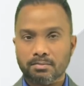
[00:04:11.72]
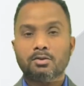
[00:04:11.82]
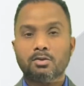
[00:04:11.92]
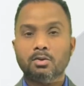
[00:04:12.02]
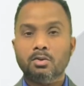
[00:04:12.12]

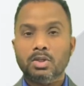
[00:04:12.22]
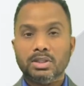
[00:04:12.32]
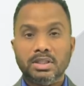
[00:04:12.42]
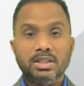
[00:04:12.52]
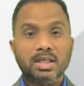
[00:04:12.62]
So
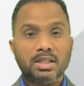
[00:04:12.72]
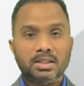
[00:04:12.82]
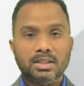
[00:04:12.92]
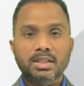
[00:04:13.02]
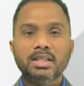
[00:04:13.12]
these are
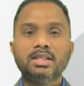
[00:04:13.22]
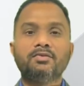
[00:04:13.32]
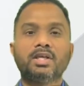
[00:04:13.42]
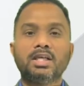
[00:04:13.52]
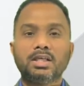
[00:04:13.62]
3
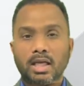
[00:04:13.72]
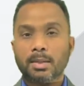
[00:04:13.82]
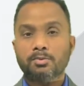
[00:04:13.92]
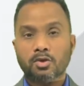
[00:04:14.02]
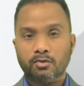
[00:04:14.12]
different
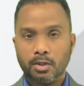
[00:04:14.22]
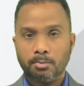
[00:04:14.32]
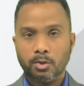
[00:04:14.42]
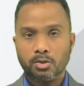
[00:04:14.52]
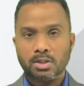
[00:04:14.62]
types of
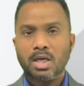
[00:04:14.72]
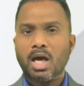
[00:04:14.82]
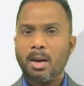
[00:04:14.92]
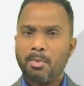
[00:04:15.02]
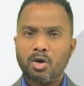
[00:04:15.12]
reports.
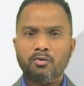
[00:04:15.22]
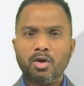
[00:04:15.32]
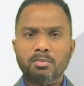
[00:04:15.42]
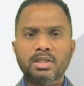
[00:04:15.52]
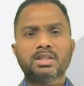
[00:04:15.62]
Apart
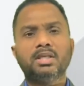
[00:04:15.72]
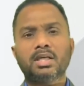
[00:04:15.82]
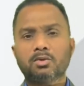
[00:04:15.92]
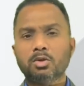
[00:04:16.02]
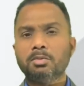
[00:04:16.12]
from it, there
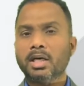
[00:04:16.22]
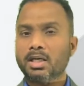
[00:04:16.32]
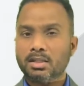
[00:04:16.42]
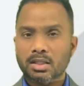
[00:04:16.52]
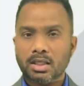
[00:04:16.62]
could be
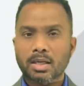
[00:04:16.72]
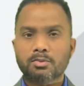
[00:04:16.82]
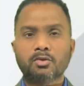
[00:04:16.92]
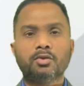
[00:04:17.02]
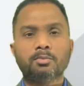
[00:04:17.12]
other types
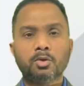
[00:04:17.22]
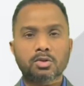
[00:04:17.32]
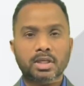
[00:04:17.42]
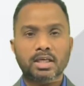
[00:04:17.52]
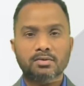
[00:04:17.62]
of
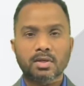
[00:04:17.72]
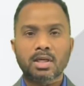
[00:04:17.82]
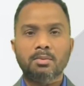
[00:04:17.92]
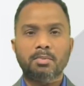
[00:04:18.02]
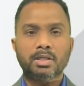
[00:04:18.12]
reports as well,
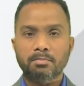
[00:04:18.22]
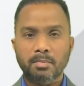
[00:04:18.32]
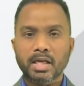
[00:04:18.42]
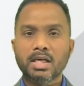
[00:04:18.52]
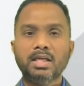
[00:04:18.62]
but
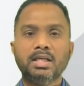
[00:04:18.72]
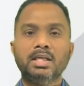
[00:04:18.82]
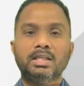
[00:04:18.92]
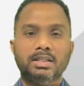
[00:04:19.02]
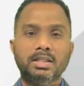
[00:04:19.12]
mainly
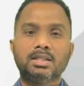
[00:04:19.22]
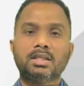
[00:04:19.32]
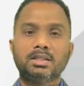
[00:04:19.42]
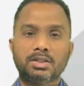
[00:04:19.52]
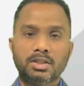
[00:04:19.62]
these are
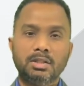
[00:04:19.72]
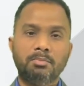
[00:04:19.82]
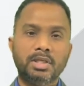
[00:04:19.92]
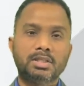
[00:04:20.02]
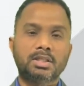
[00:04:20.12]
the 3
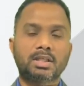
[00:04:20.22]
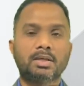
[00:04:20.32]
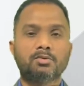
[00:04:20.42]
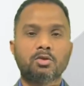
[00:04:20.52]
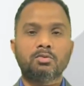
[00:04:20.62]
basic
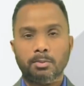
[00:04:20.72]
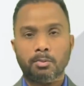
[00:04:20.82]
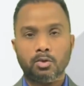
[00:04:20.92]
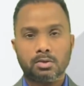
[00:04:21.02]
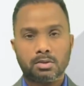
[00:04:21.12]
types of
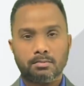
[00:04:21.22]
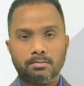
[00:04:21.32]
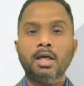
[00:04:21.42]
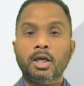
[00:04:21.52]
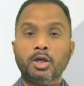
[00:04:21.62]
reports.
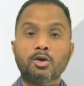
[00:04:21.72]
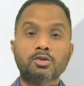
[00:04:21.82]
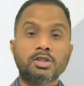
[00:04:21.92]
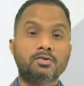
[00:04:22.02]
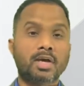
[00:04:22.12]
Now,
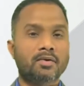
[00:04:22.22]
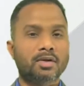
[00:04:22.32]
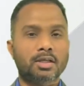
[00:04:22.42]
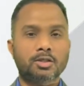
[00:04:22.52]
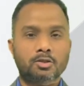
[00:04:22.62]
since we have
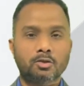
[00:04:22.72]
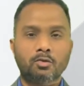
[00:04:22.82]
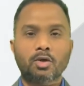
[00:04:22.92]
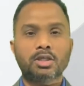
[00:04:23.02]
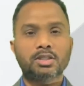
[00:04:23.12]
understood
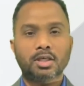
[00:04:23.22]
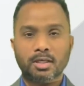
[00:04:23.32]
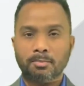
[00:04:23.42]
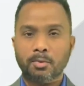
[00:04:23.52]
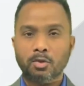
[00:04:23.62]
what is a
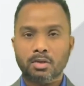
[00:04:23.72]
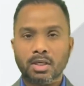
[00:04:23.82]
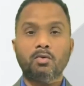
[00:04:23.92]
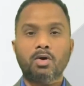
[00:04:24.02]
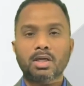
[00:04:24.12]
report,
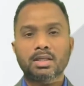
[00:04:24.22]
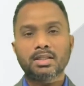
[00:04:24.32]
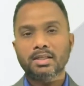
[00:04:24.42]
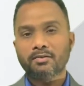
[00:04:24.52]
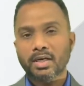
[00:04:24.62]
what are the
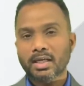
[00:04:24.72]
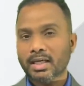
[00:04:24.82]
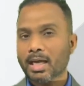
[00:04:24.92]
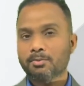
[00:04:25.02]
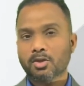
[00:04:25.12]
different
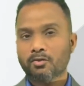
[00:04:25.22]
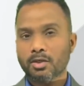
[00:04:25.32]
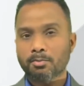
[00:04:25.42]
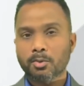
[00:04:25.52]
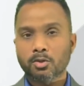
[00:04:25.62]
types of
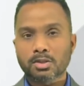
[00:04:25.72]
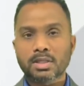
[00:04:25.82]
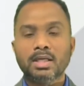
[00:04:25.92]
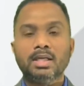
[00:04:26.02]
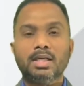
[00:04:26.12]
reports,
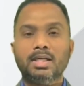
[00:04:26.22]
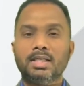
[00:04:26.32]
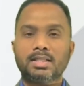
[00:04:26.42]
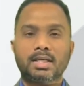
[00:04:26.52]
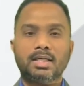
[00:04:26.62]

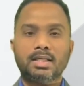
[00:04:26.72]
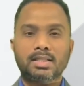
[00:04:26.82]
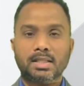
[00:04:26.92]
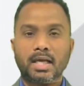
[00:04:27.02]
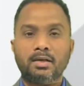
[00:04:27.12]
let's
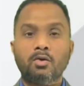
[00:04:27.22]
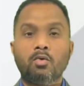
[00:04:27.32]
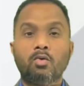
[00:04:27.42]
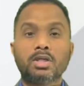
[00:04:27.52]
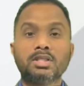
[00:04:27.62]
understand
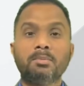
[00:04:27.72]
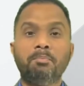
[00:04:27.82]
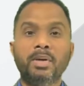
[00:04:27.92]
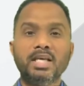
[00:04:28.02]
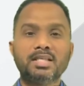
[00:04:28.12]
what is the
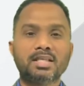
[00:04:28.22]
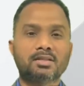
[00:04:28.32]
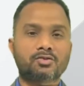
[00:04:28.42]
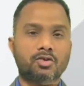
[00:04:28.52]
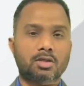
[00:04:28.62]
basic
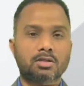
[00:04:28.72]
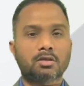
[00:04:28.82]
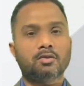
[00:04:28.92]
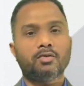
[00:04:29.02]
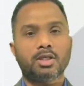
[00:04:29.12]
structure
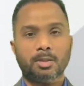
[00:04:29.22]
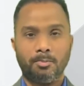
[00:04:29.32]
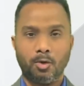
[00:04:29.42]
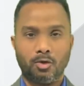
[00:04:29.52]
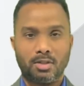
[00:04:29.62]
of a
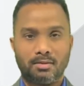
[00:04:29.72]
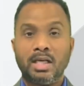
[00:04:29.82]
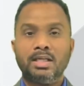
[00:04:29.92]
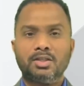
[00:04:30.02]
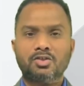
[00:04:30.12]
report.
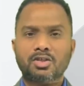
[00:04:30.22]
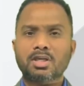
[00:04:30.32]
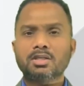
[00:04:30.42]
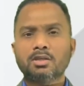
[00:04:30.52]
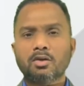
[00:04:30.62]
The
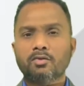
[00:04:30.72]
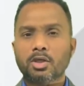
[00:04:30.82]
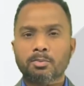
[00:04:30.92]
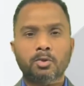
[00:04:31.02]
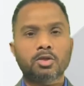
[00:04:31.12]
structure of a
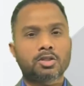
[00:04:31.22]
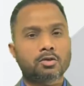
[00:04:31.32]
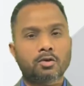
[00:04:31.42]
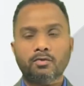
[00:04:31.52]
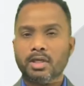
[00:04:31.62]
report is
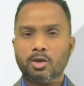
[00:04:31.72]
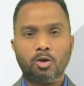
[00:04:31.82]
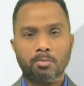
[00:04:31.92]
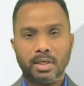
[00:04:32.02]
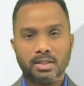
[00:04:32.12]
not very
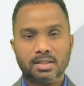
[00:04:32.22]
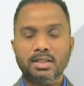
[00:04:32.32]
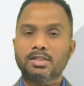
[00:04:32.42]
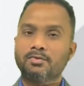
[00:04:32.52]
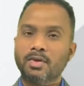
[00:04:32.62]
complex,
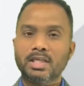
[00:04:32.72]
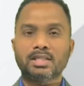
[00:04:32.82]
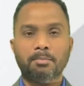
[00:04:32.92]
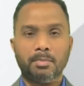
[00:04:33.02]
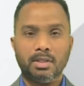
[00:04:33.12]
it's very
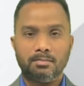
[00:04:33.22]
simple,